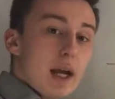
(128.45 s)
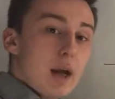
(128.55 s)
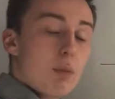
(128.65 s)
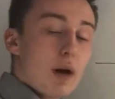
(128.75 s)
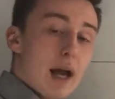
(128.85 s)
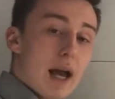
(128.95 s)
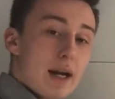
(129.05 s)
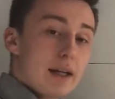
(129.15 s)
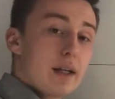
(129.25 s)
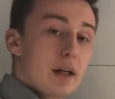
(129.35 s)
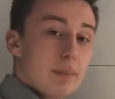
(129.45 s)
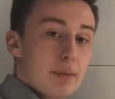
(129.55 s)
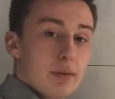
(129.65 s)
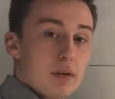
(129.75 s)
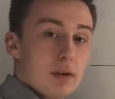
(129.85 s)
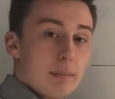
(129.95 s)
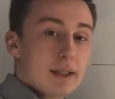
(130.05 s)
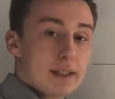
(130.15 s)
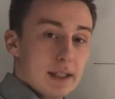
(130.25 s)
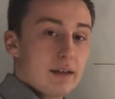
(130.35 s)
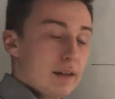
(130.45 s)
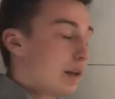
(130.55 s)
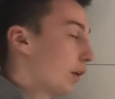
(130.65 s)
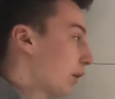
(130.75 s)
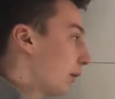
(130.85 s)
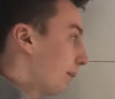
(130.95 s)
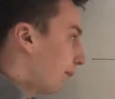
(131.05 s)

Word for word: and we're adding it up by taking the integral,